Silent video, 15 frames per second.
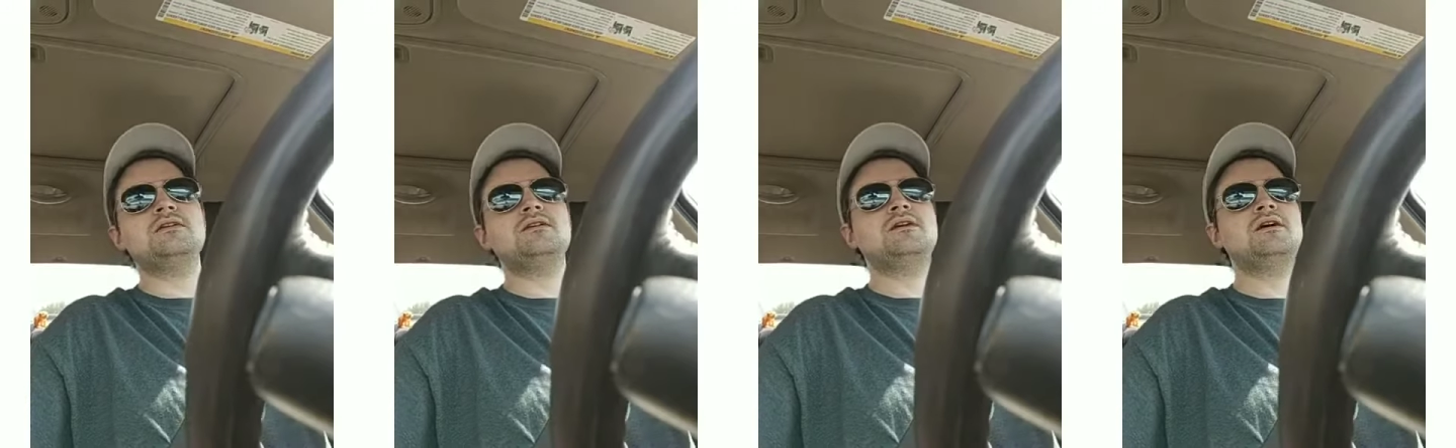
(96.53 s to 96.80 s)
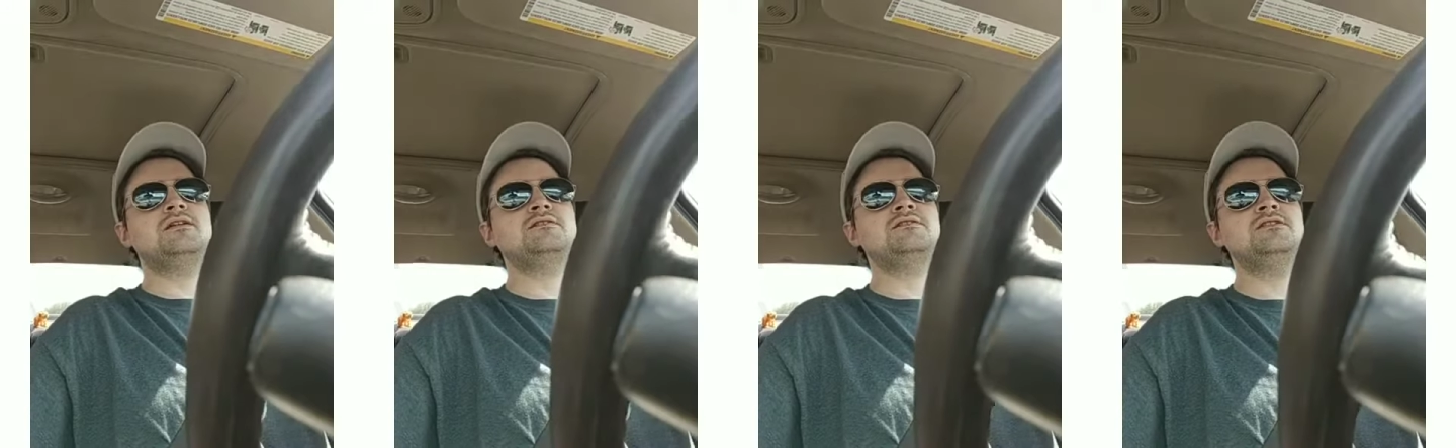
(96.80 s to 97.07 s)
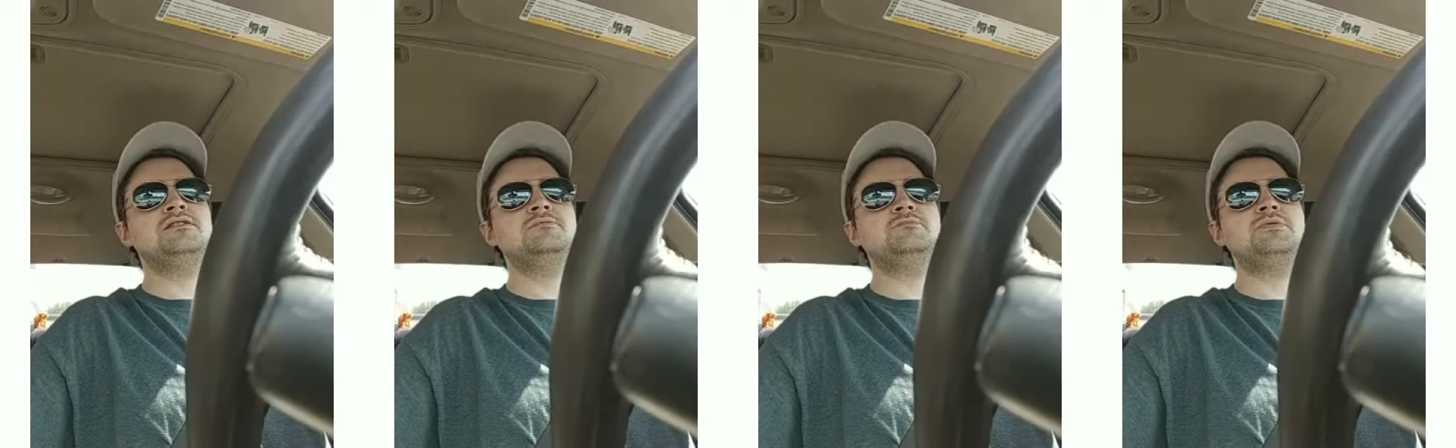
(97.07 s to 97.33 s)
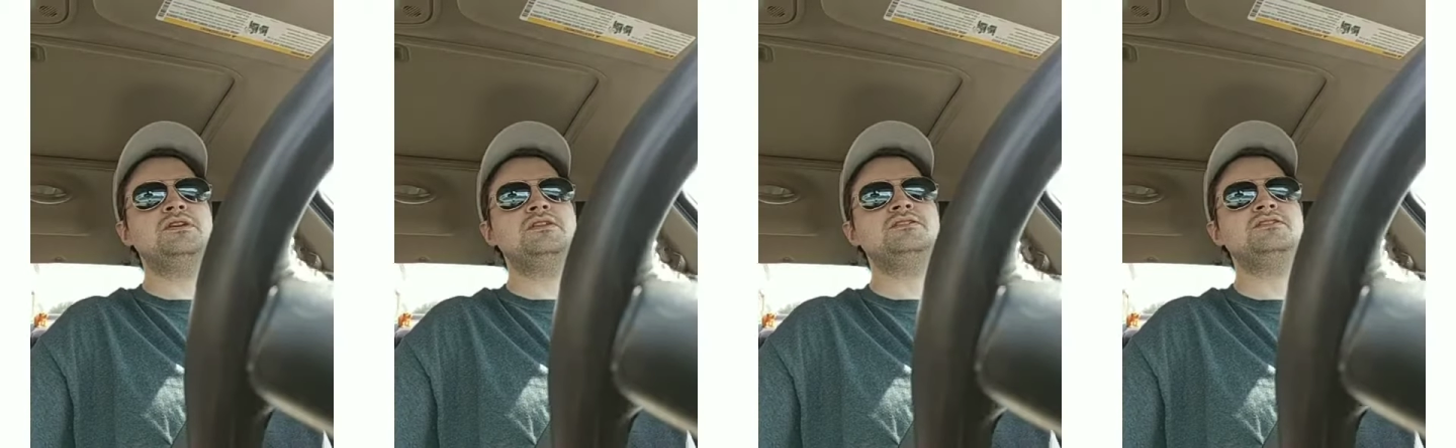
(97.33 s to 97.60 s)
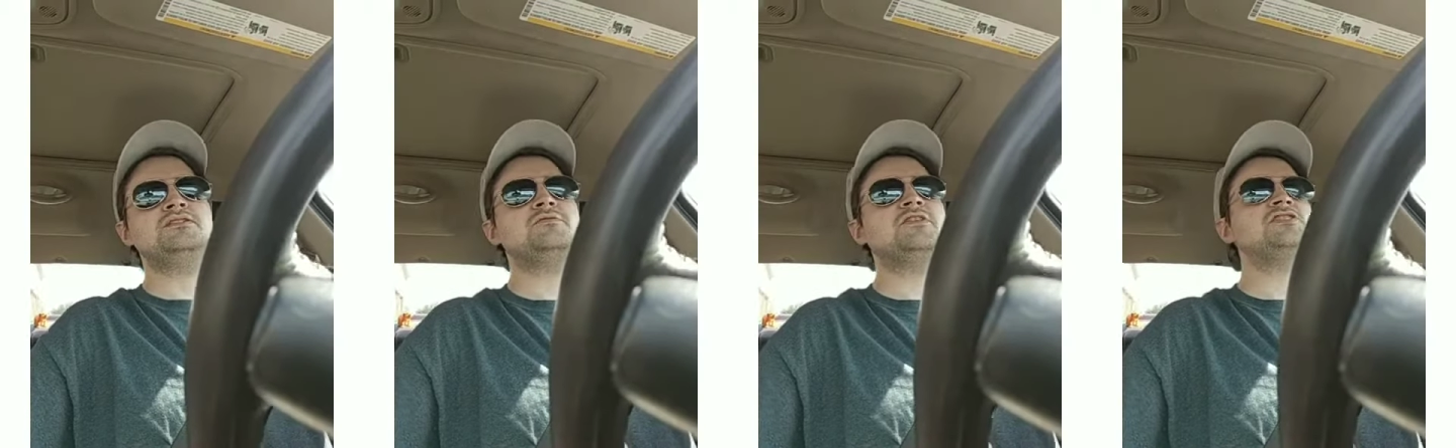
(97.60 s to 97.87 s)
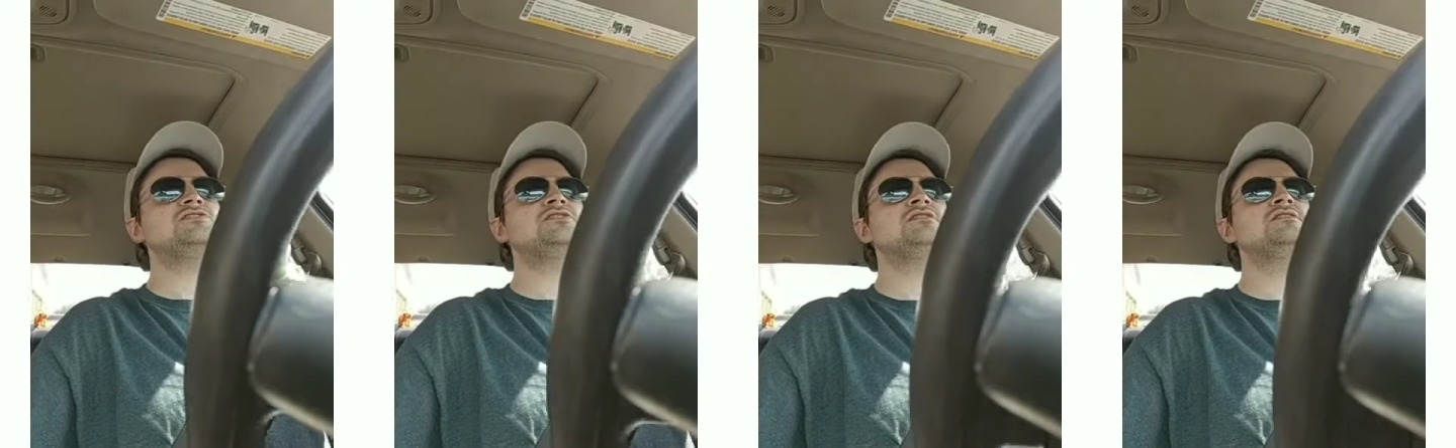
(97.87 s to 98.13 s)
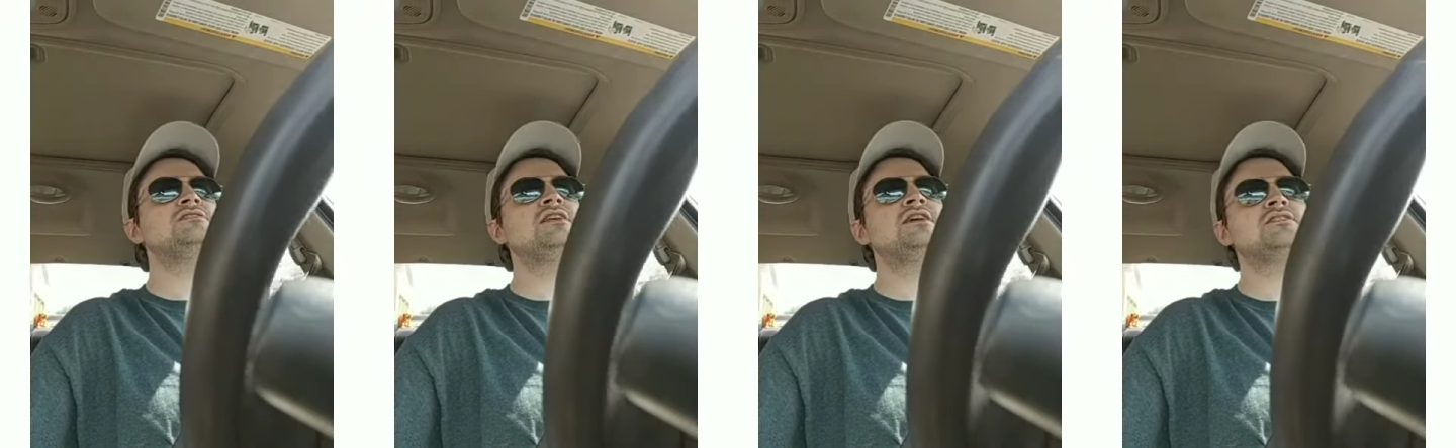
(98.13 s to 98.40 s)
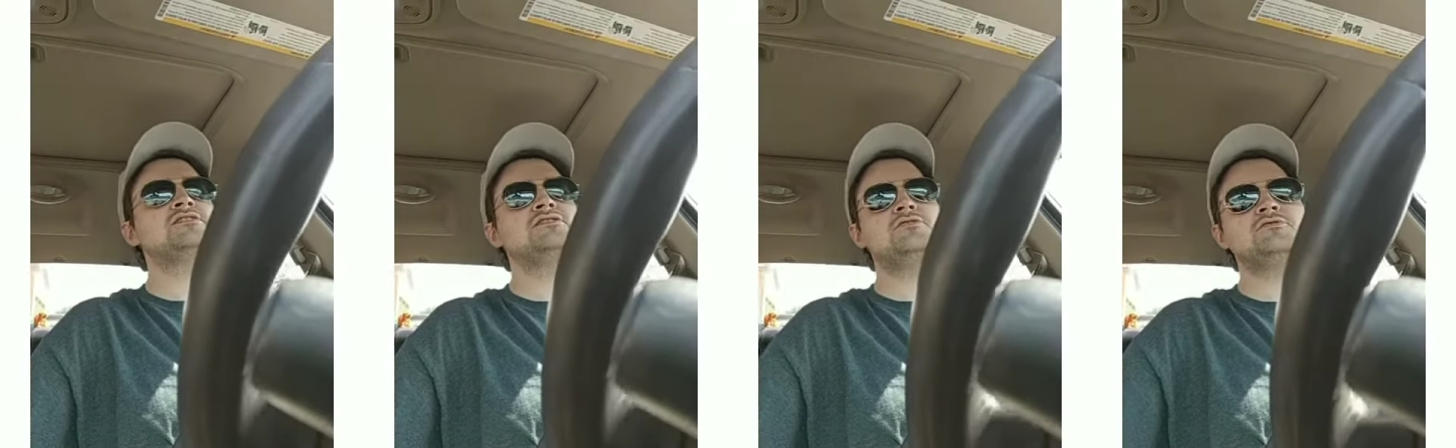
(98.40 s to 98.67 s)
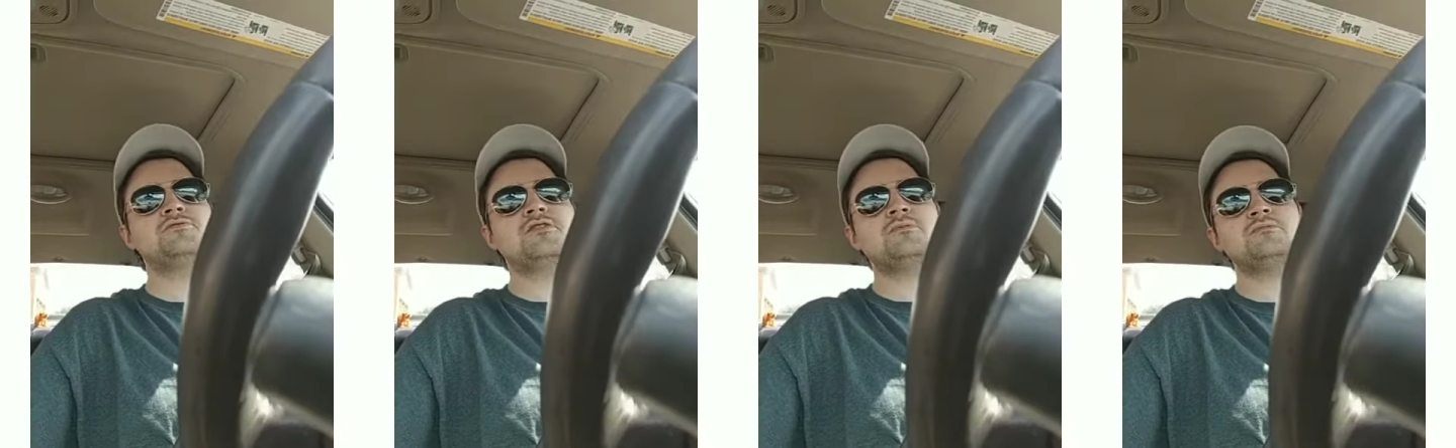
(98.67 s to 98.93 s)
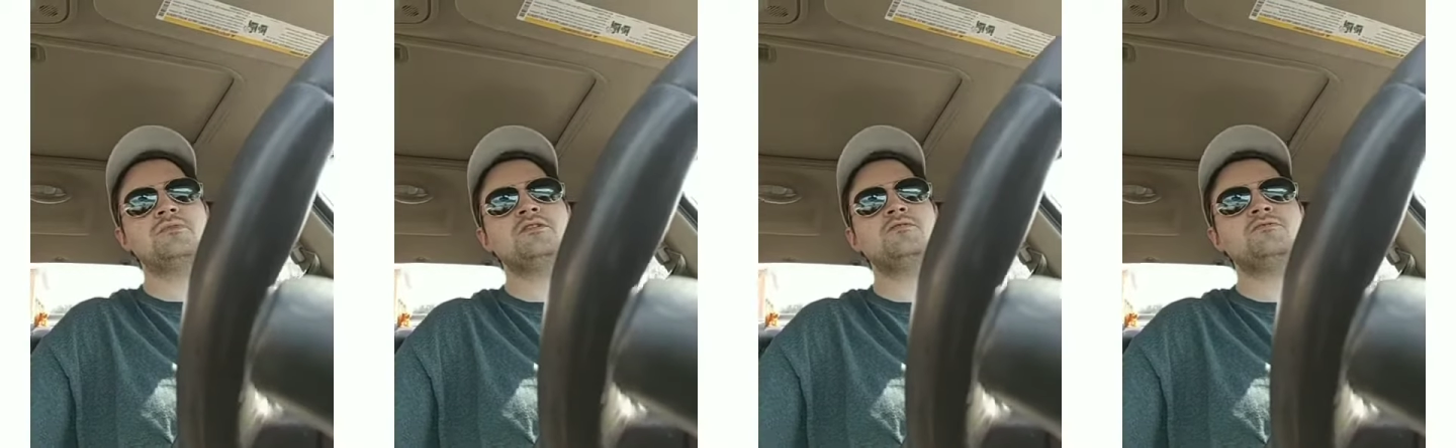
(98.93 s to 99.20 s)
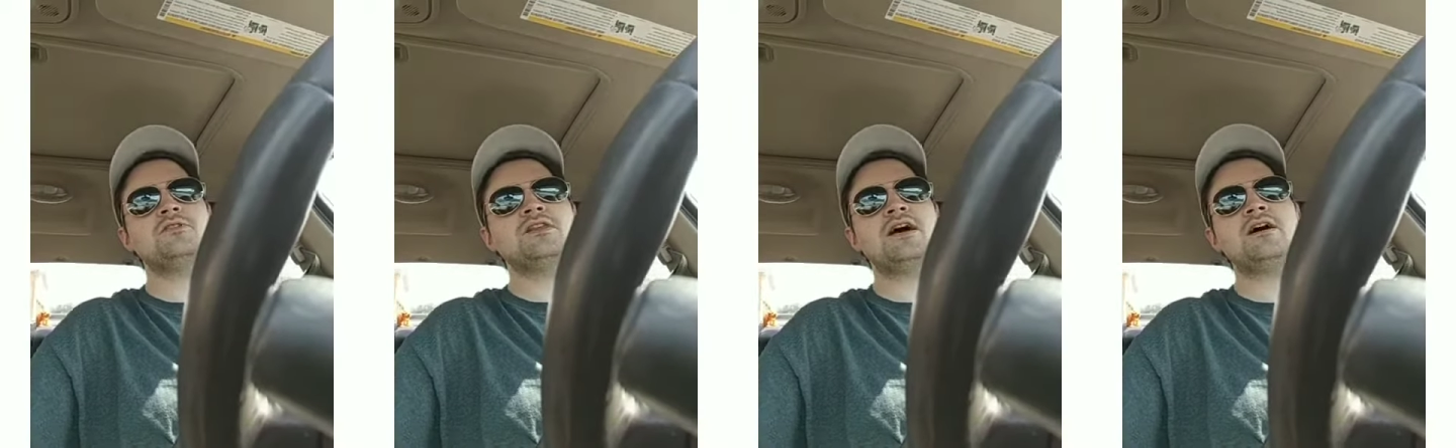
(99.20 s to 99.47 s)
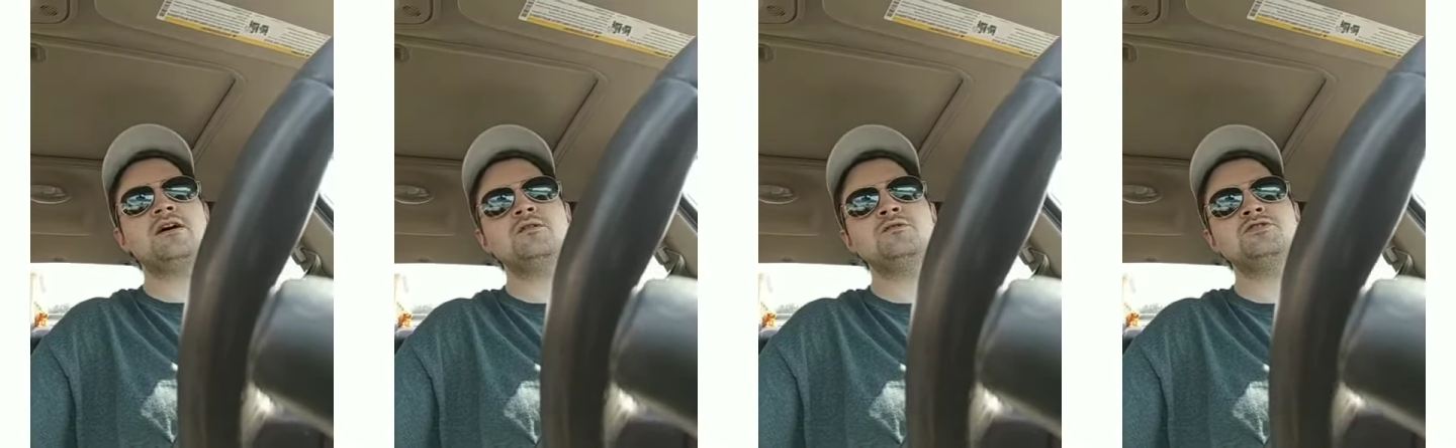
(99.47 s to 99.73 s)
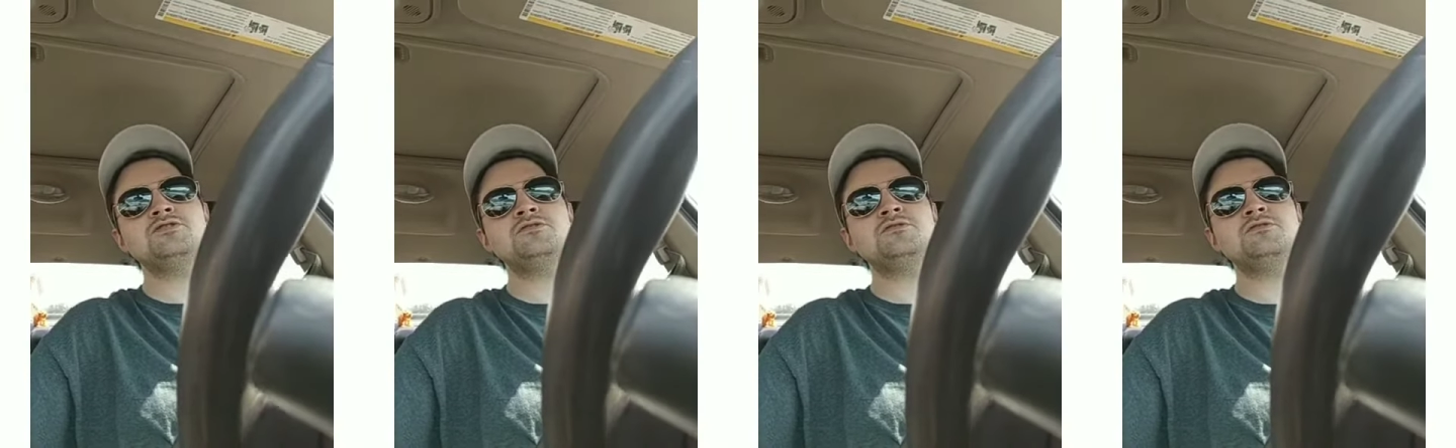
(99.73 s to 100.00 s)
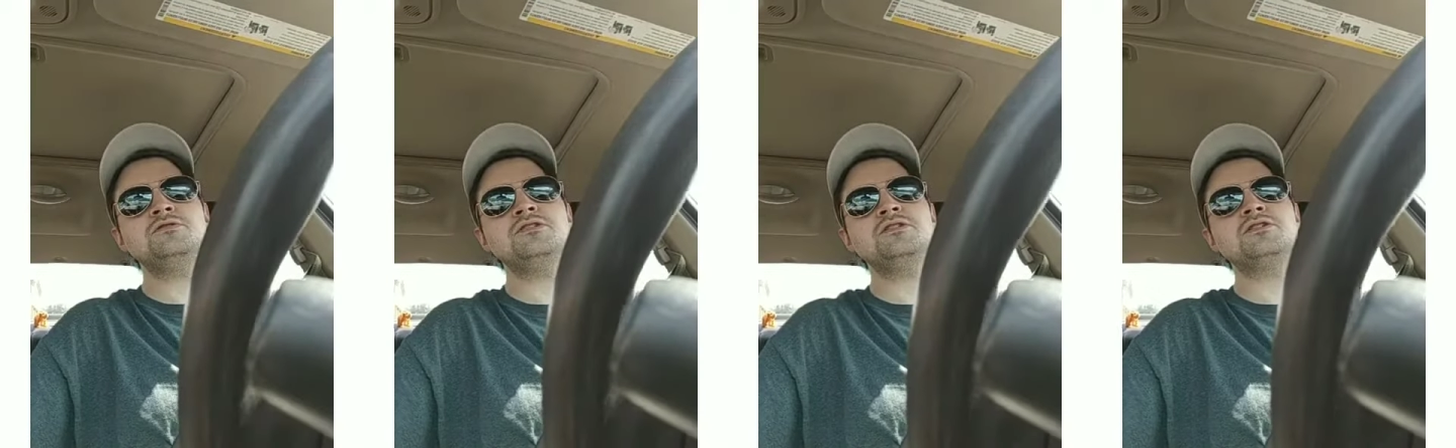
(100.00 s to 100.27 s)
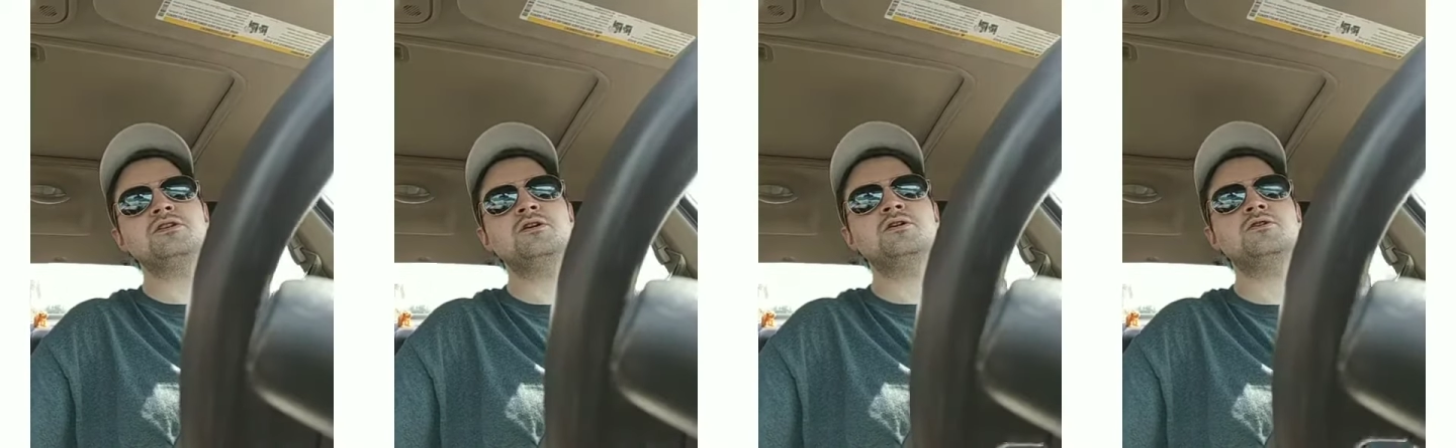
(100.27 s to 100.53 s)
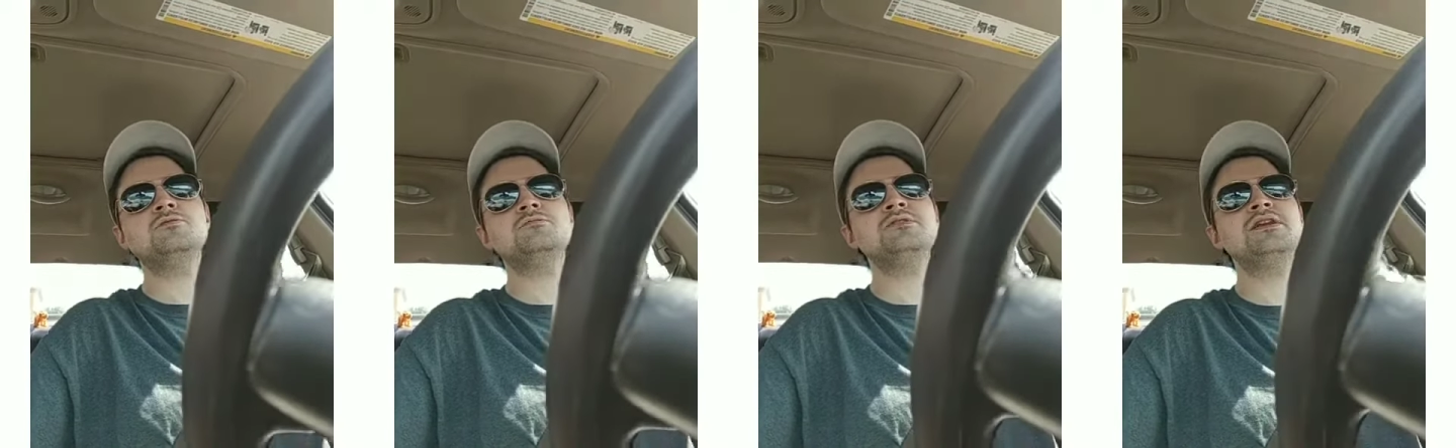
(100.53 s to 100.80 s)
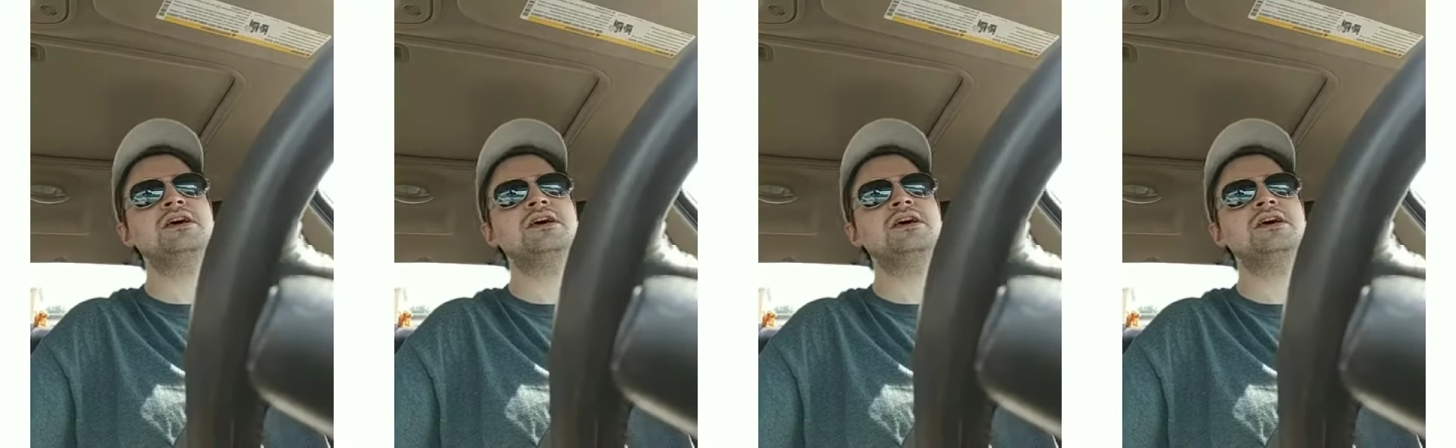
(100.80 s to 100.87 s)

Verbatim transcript: Honeybees that fetch the nectar from the flower to the comb